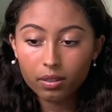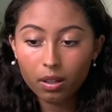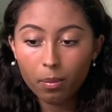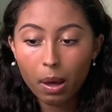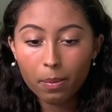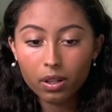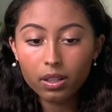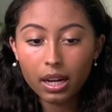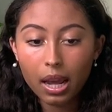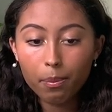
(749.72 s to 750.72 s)
my middle
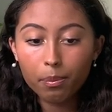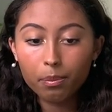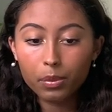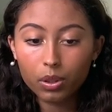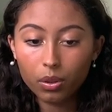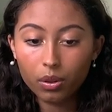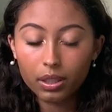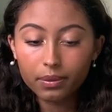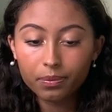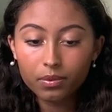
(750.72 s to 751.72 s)
name, McClure.
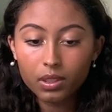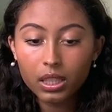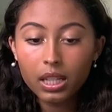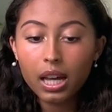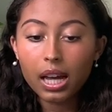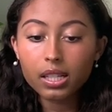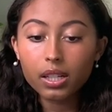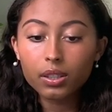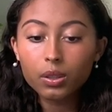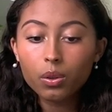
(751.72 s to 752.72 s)
As I
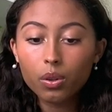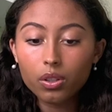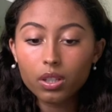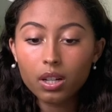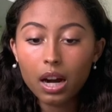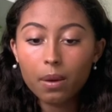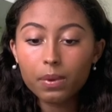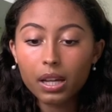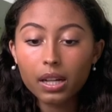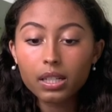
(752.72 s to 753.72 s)
grew older, I
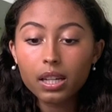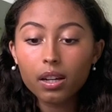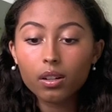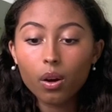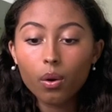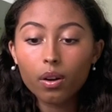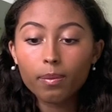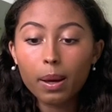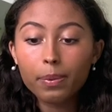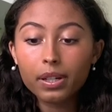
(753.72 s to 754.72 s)
began to take note of
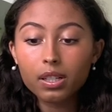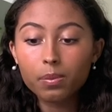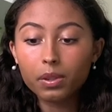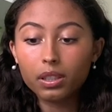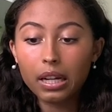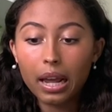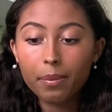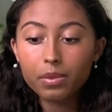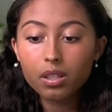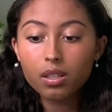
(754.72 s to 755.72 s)
my peers' middle
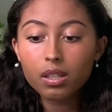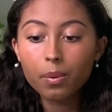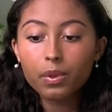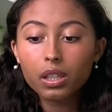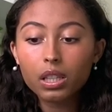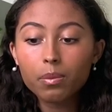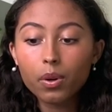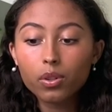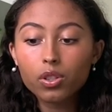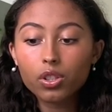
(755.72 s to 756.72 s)
names, something that
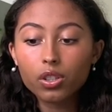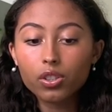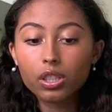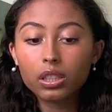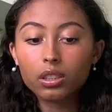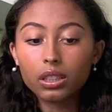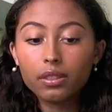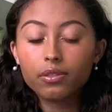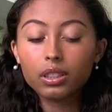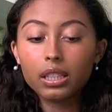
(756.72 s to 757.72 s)
most children
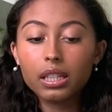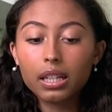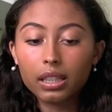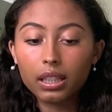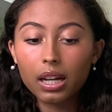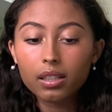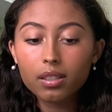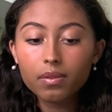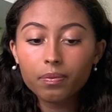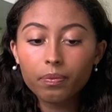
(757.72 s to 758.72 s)
gleefully neglect.
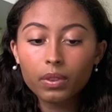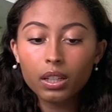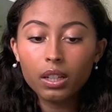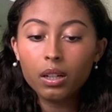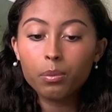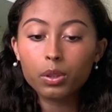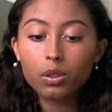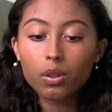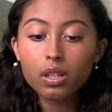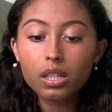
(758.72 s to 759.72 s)

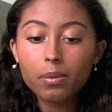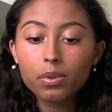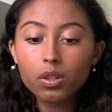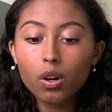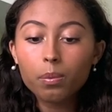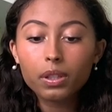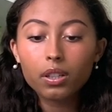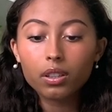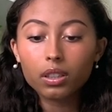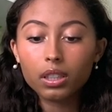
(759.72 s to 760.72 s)
McClure seemed so
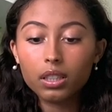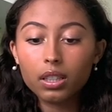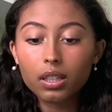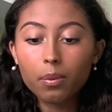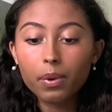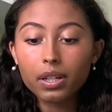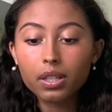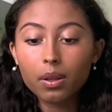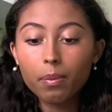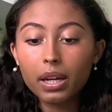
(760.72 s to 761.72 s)
peculiar compared to
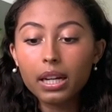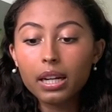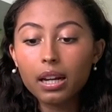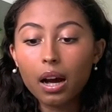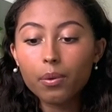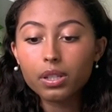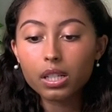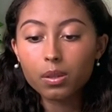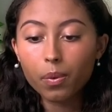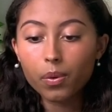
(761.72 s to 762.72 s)
the many I was
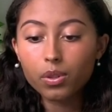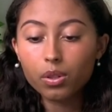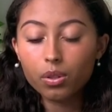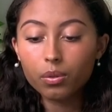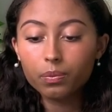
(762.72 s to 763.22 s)
exposed to.